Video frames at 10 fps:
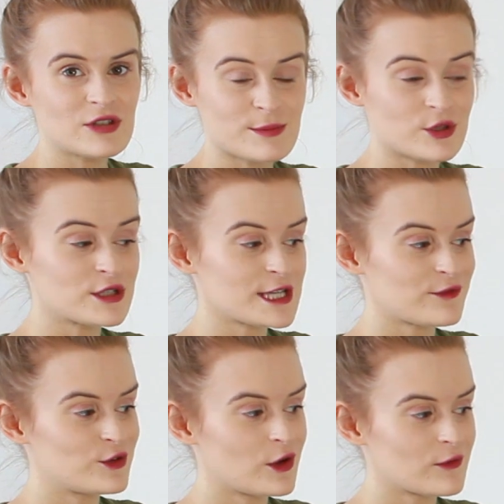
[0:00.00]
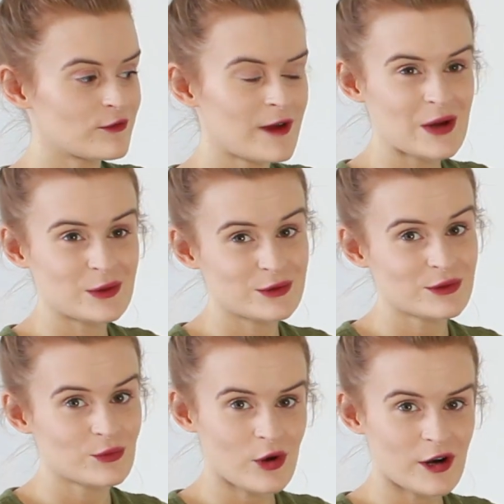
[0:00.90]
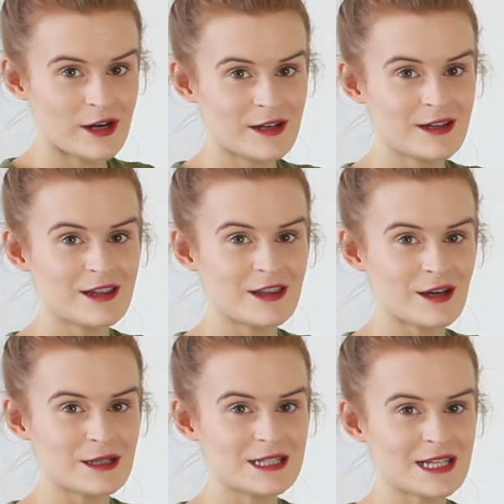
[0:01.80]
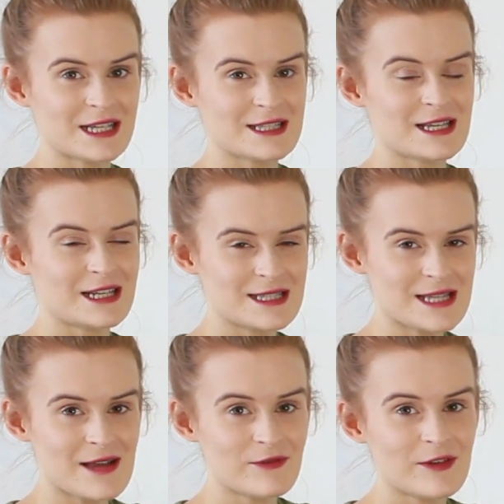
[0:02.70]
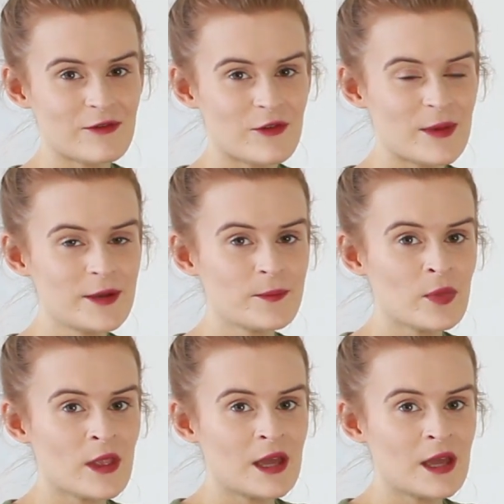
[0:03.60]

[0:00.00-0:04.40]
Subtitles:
just because I've not found one that is an exact fit for me,